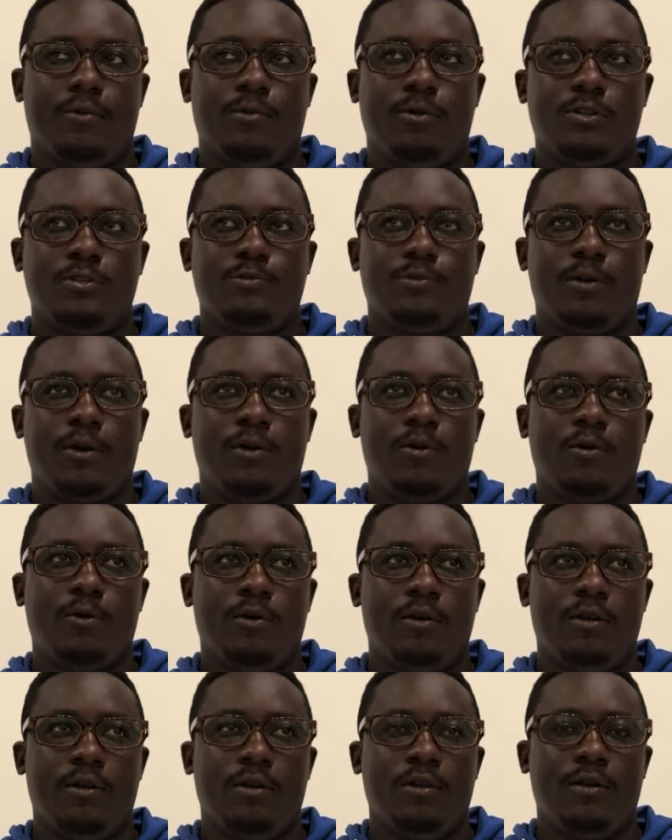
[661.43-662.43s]
what we
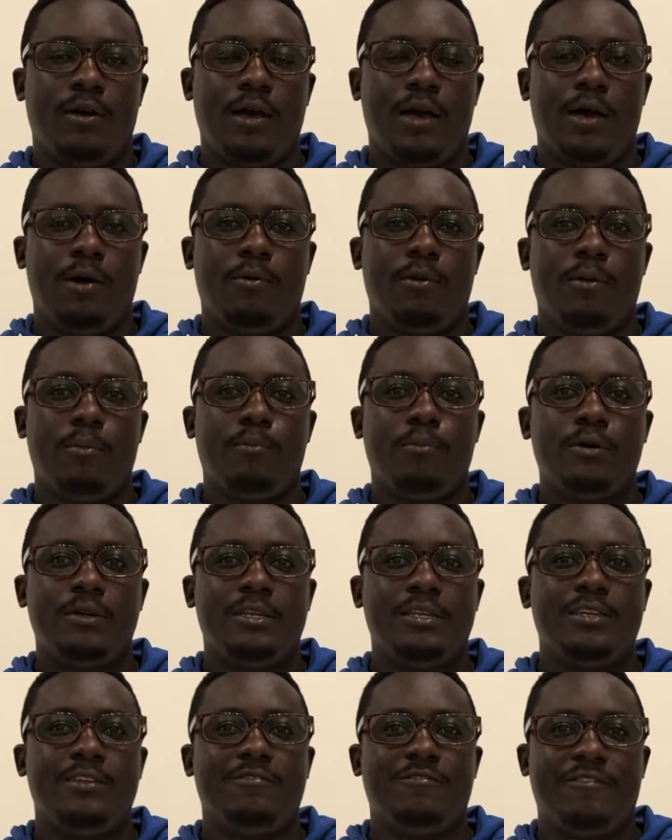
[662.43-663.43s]
call, our body
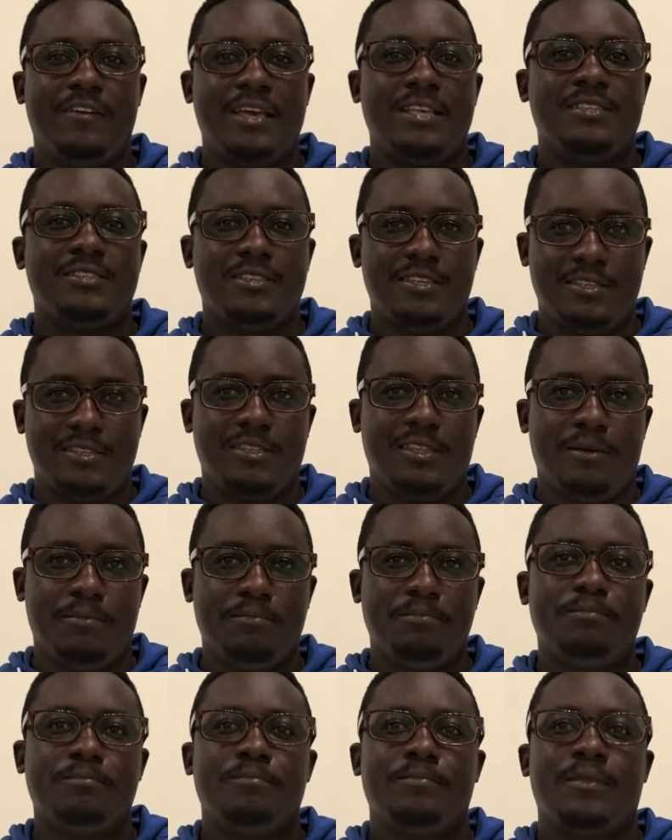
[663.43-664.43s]
defense system
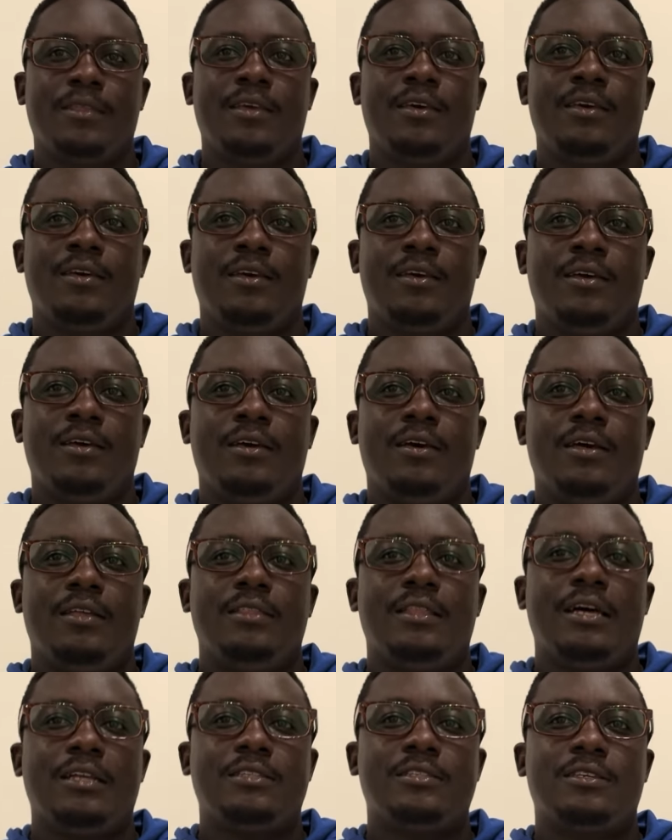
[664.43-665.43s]

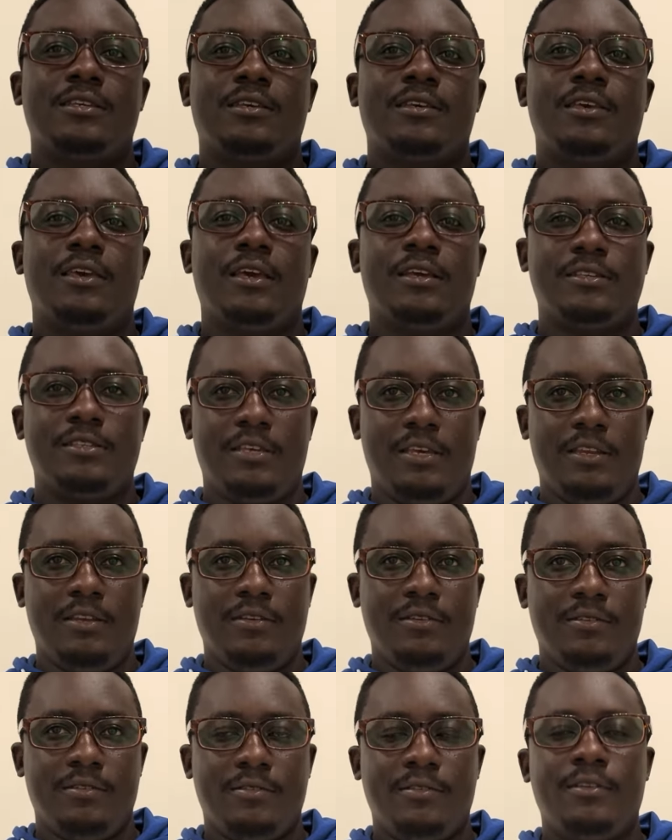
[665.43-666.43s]
that kicks in.